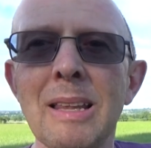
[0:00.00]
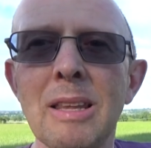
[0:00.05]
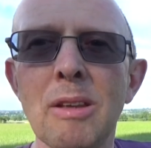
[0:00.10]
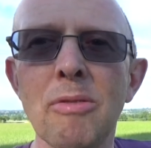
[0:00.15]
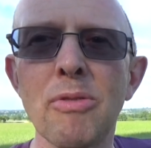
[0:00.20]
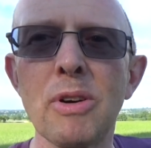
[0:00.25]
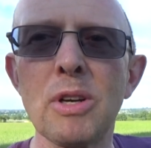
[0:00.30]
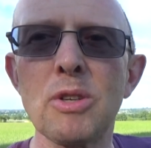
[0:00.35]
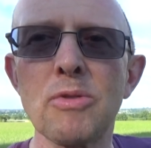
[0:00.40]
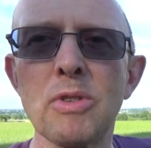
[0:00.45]

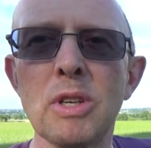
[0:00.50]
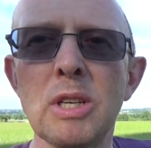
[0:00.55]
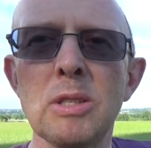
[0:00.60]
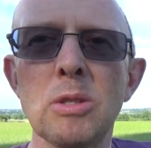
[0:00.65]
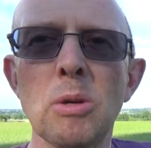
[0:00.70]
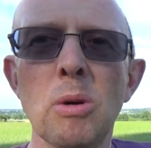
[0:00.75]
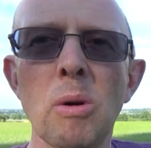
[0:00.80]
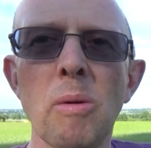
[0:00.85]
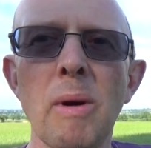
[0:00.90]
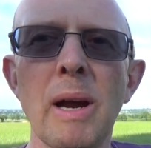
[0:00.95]
the fridge
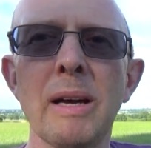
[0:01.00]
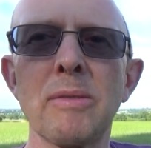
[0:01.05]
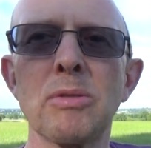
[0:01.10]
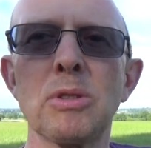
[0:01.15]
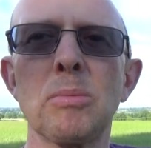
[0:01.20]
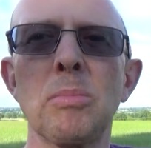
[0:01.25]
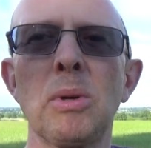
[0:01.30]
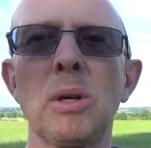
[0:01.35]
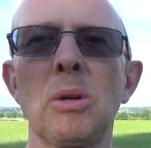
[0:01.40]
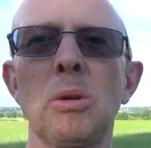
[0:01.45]
freezer
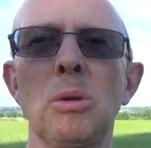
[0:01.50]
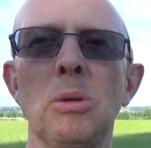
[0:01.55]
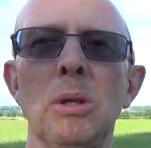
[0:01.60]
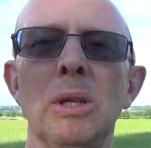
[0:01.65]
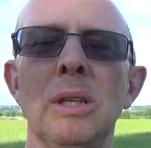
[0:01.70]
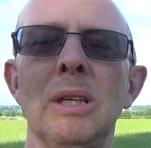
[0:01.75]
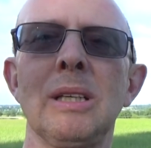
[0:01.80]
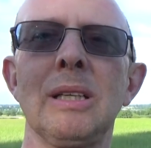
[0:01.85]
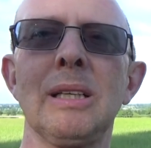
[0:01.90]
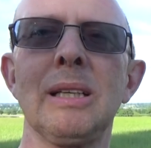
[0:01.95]
arrives
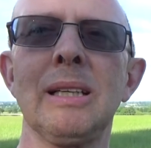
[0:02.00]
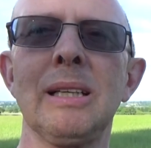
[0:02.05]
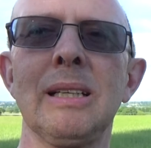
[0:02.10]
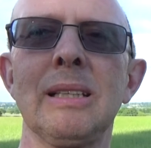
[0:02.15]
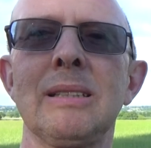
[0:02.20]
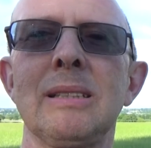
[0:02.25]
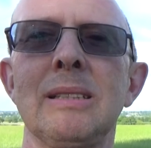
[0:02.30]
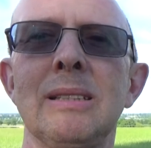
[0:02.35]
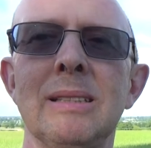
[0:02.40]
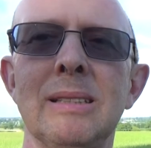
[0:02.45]
tomorrow.
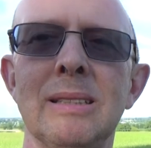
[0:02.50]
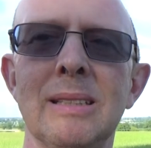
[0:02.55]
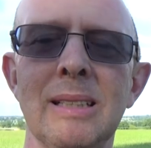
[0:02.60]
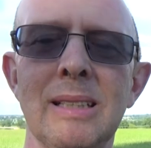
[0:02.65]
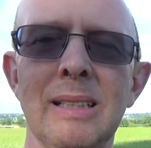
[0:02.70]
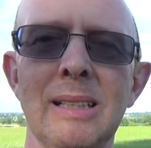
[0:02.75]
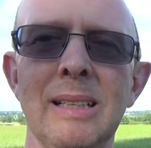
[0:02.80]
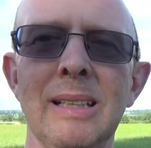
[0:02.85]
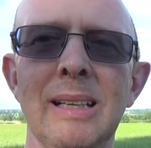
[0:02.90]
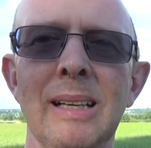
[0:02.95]
Yes.
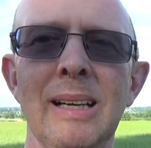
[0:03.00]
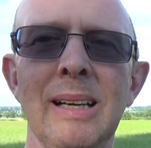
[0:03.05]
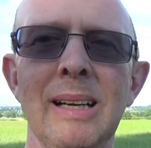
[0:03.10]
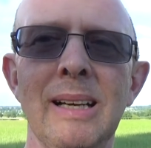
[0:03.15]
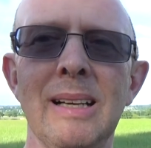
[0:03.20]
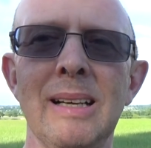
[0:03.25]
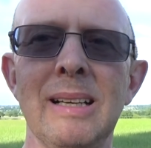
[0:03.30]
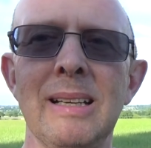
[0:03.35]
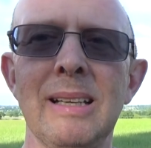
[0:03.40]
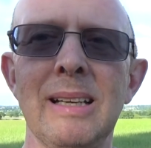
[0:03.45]
Uh,
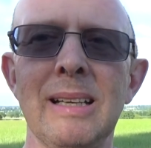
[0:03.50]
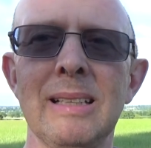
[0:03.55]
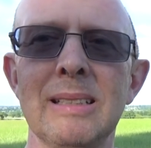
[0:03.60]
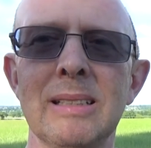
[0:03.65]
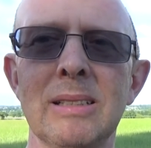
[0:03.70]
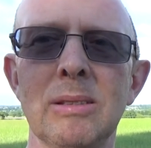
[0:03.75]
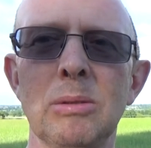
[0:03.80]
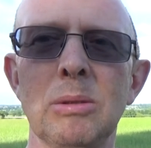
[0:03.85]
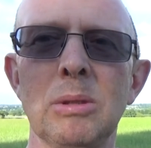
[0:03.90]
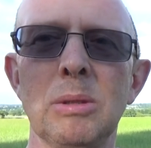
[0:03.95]

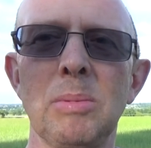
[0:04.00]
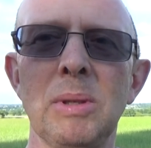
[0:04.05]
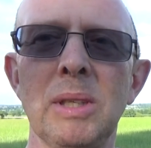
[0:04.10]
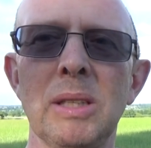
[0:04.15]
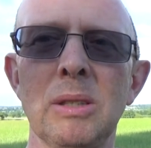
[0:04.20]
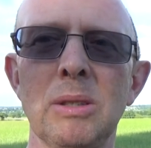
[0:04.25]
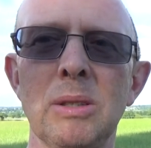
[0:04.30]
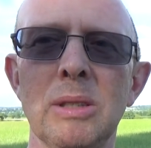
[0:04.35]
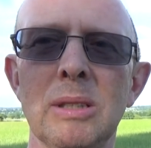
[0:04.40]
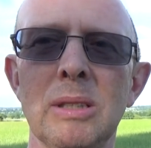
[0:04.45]
that's going to
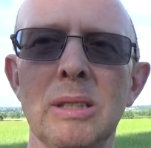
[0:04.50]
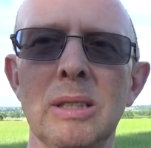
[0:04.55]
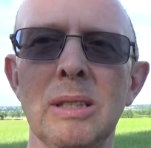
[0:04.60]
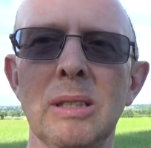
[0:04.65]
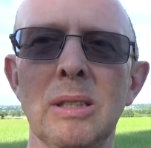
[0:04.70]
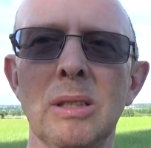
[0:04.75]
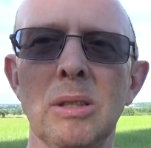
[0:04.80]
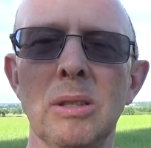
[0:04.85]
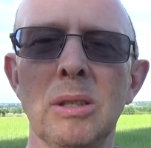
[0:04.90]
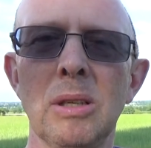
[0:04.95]
be
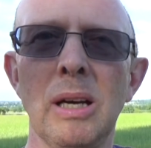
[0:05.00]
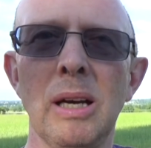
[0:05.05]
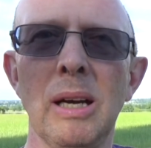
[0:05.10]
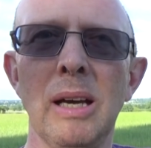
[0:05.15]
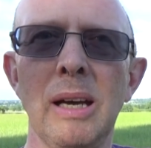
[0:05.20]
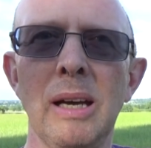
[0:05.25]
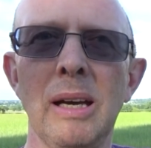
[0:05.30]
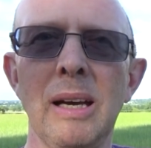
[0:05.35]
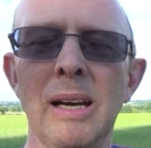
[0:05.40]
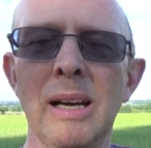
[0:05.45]
interesting.
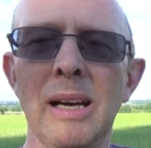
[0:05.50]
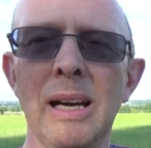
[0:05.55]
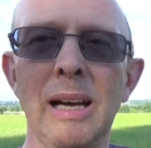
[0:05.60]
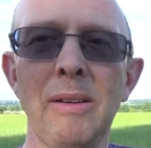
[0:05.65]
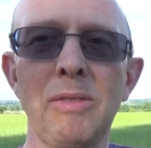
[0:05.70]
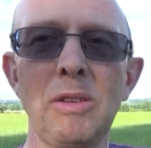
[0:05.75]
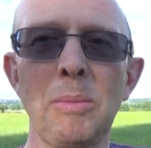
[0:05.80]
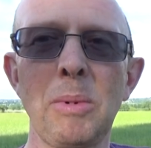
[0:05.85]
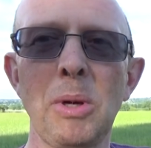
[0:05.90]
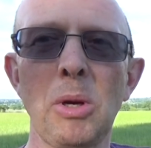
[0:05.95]
Uh, I
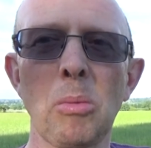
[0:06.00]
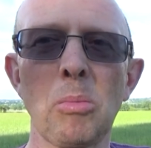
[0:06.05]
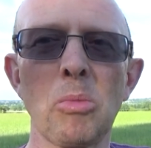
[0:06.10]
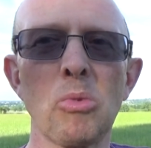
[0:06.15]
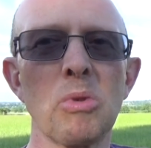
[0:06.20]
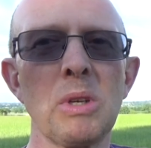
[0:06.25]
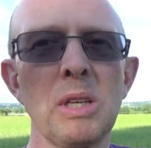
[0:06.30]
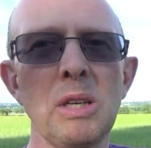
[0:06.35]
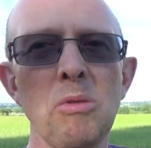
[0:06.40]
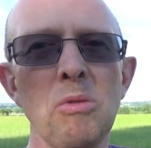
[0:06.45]
have to be up
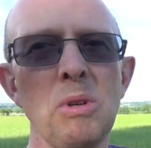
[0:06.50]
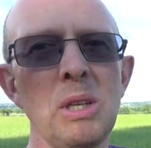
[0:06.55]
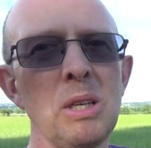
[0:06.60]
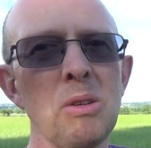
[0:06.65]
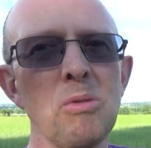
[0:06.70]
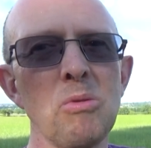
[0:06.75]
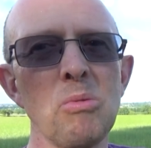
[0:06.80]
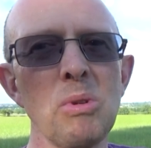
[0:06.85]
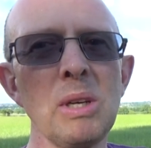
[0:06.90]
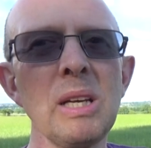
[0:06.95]
really,
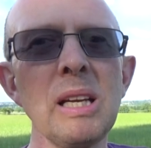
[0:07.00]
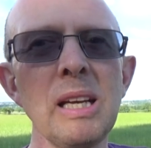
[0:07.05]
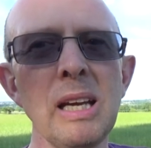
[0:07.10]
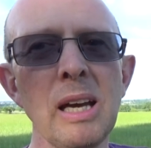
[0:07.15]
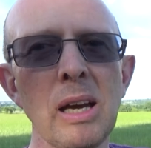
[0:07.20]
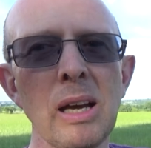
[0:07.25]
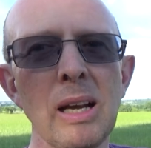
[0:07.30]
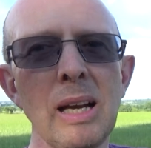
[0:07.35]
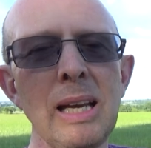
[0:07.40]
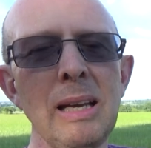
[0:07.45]
really,
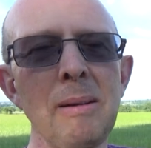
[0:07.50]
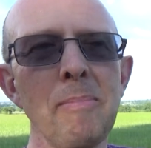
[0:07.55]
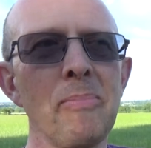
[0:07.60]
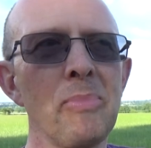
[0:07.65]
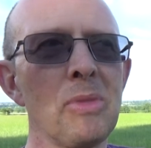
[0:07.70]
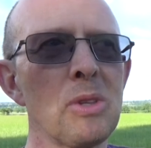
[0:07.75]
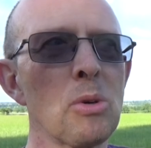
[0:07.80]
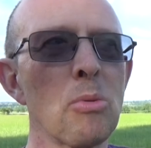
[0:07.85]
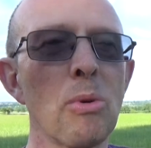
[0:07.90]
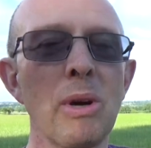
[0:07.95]
really early
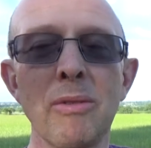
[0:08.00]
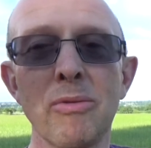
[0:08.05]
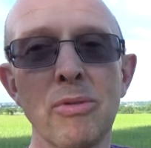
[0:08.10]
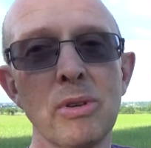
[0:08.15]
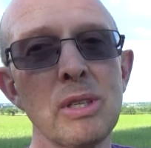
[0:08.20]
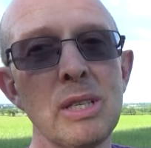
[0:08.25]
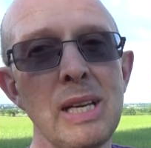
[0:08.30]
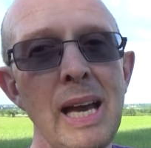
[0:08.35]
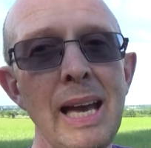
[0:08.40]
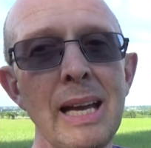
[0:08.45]
to wait
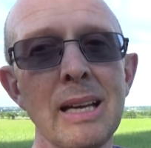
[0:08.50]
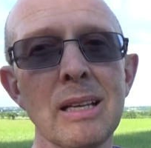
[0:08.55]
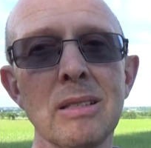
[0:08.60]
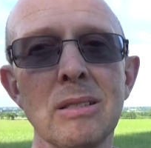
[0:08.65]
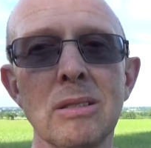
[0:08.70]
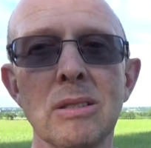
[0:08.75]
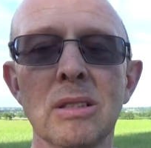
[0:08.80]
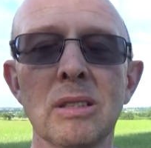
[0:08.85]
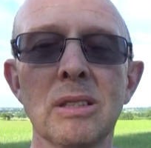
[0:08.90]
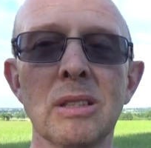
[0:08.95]
for a
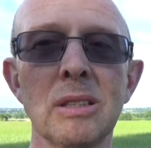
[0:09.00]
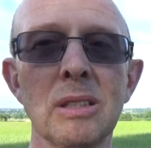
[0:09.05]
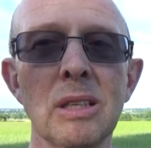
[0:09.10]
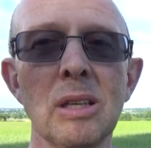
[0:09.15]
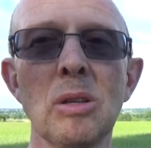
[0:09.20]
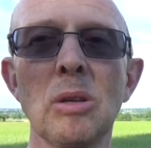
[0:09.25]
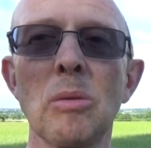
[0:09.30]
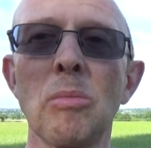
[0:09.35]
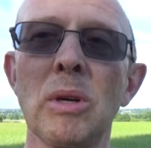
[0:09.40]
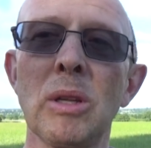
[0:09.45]
text to, to
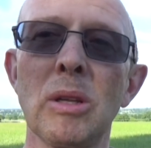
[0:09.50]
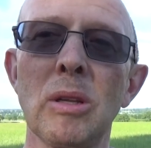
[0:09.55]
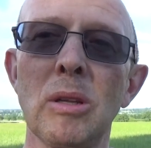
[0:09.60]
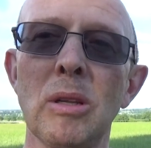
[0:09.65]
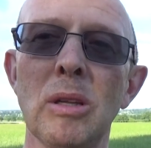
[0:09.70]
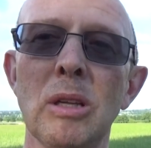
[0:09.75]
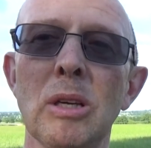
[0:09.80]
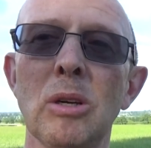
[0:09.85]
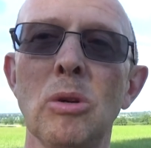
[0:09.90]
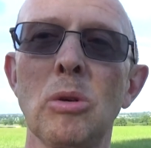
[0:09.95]
tell them
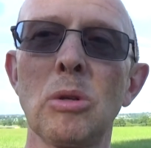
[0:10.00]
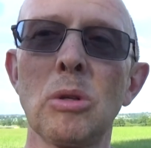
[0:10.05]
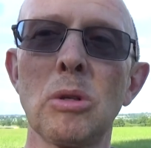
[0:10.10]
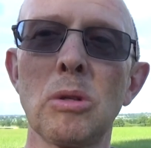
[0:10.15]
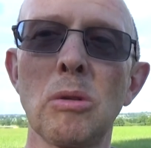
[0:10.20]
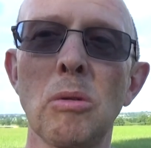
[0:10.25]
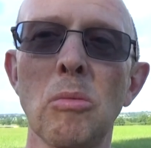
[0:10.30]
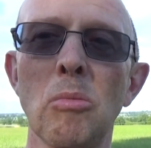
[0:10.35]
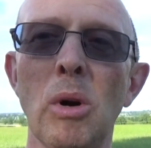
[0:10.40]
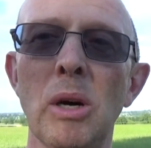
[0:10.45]
whether they're going
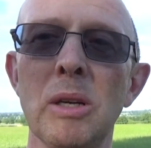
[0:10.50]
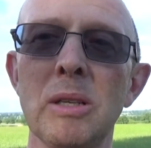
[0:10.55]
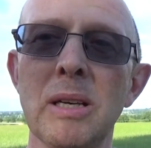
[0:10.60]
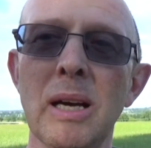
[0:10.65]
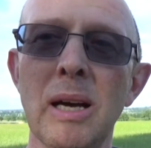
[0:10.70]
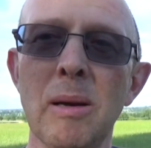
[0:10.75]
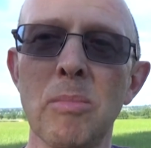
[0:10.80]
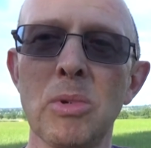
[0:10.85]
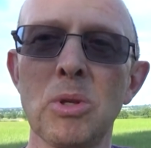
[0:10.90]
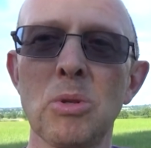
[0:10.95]
what
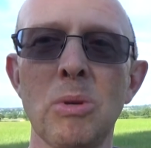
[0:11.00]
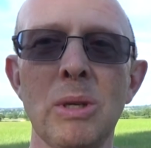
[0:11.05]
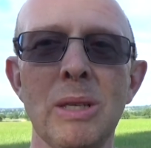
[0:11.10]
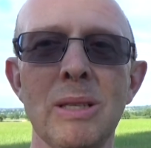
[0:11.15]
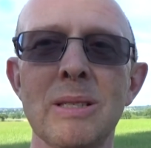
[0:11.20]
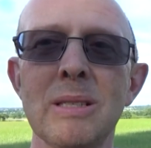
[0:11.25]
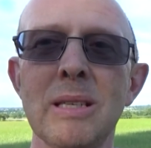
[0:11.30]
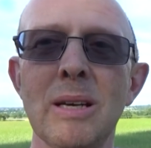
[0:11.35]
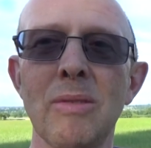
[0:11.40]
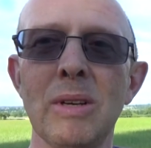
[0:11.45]
time
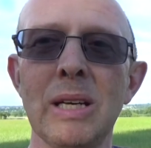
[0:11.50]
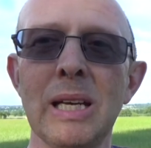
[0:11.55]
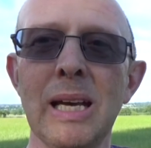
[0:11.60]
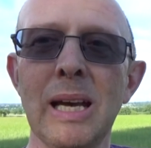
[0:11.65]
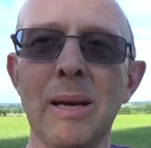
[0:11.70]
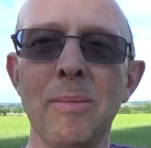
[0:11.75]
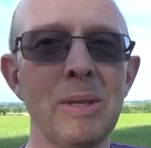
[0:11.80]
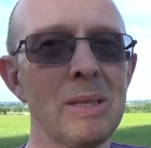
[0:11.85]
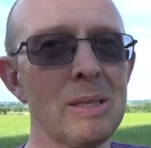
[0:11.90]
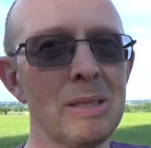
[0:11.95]
between 7
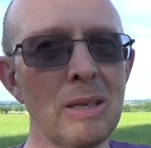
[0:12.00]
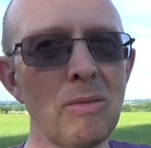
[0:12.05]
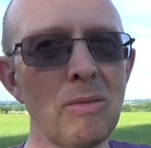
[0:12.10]
a.m. and